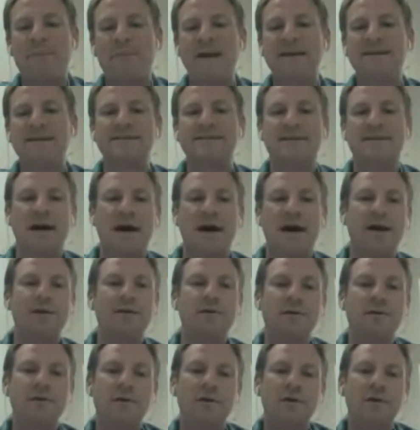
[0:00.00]
based
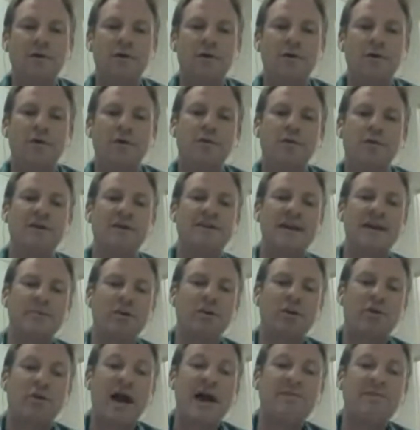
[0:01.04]
on the
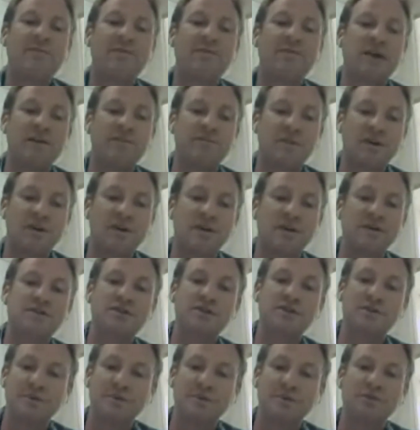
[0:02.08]
demographic of the
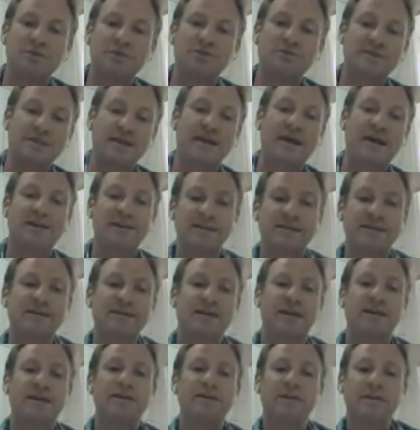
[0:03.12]
consumer who's sitting on
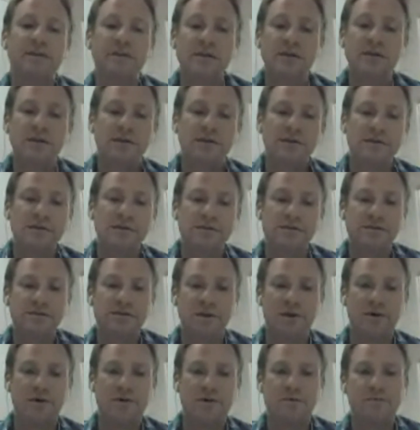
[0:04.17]
the site.
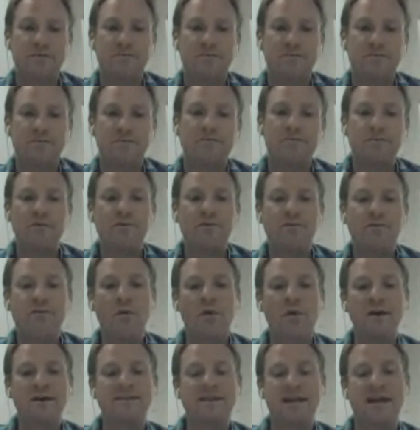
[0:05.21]
Mm-hmm. So,
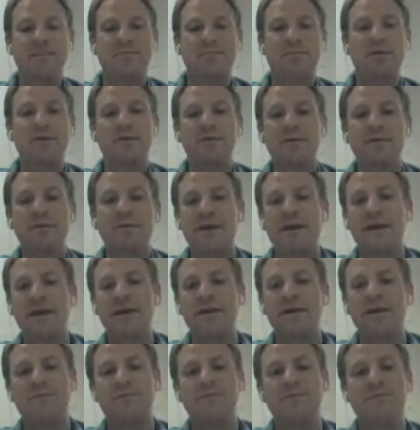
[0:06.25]
for example,
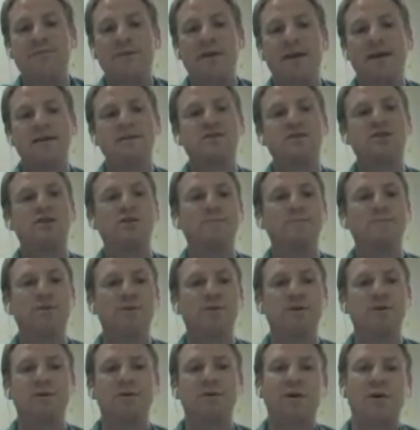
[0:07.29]
if a
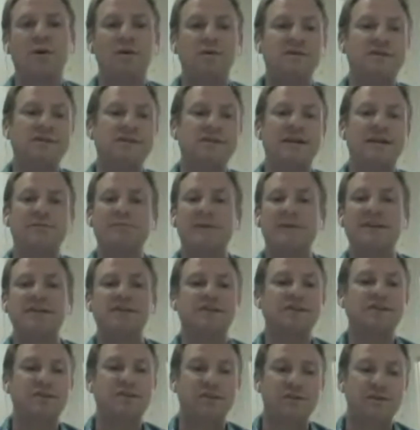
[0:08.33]
consumer goes and
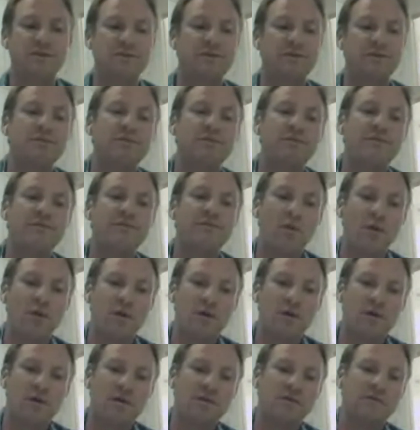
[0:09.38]
they register
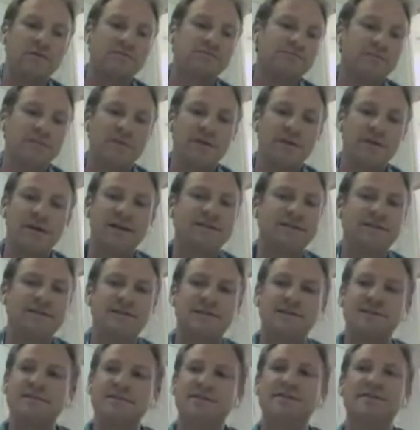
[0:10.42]
for,
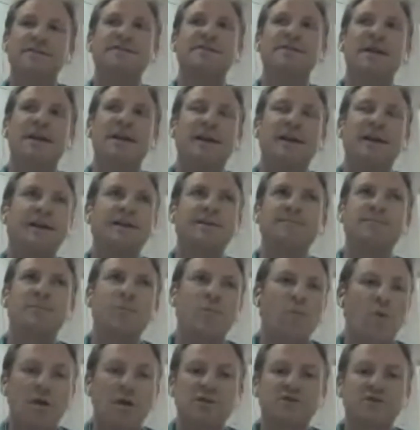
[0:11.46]
let's just
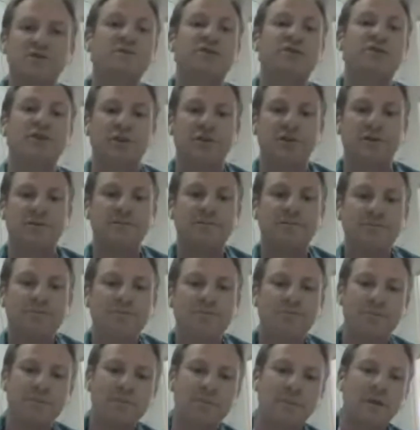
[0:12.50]
say, Wall Street Journal,